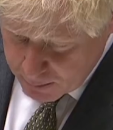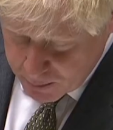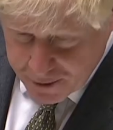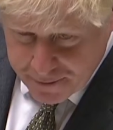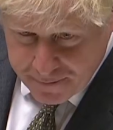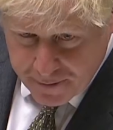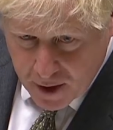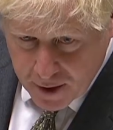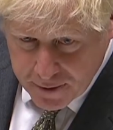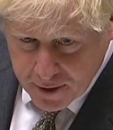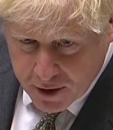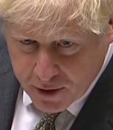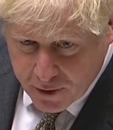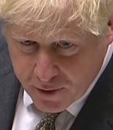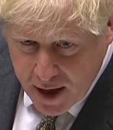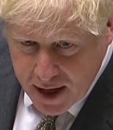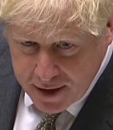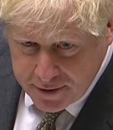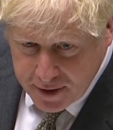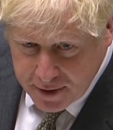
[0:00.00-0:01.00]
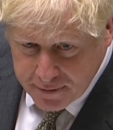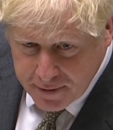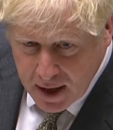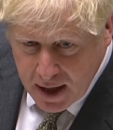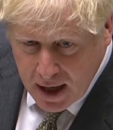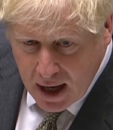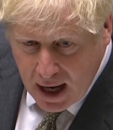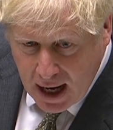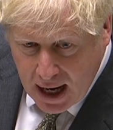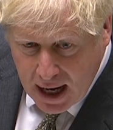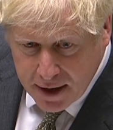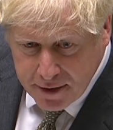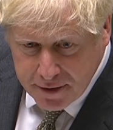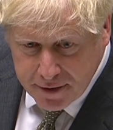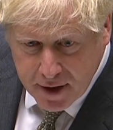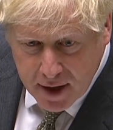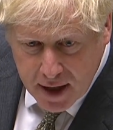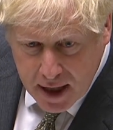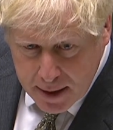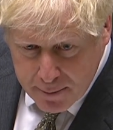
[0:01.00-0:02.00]
with further creative
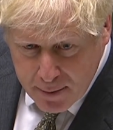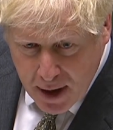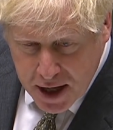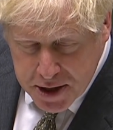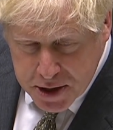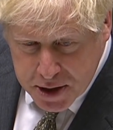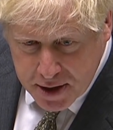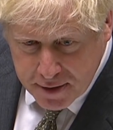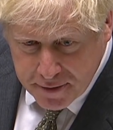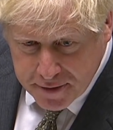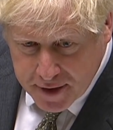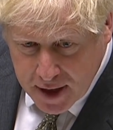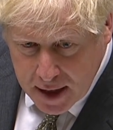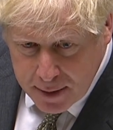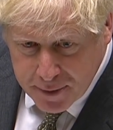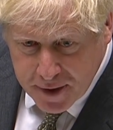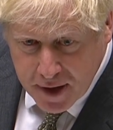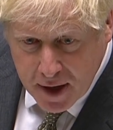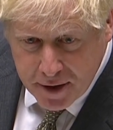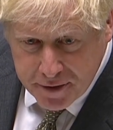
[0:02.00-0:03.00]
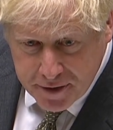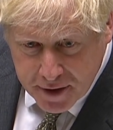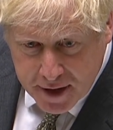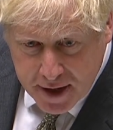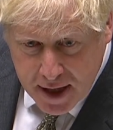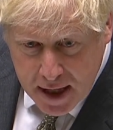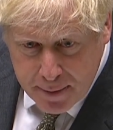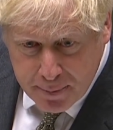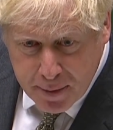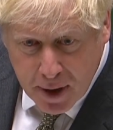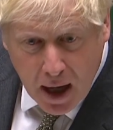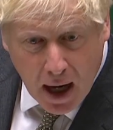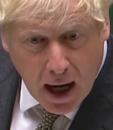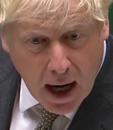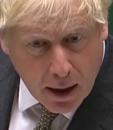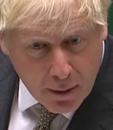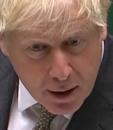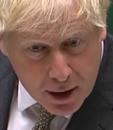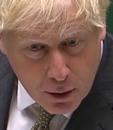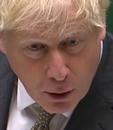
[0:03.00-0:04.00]
and imaginative schemes to keep
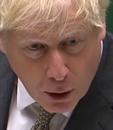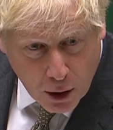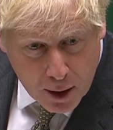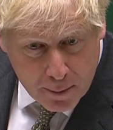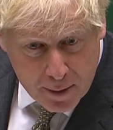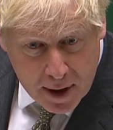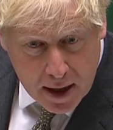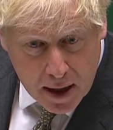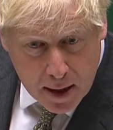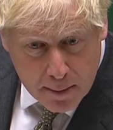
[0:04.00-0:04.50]
our economy